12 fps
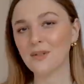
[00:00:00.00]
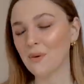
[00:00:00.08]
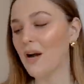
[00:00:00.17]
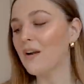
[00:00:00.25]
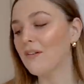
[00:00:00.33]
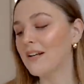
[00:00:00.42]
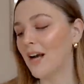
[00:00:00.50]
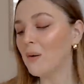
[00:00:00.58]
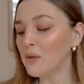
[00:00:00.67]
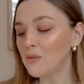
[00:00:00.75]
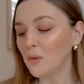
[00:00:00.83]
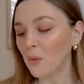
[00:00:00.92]
the choir right now,
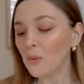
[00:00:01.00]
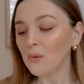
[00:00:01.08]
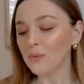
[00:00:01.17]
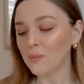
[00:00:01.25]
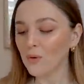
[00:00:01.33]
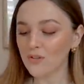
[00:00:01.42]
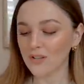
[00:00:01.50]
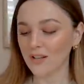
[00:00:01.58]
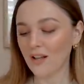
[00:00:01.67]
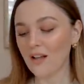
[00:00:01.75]
and you've all been watching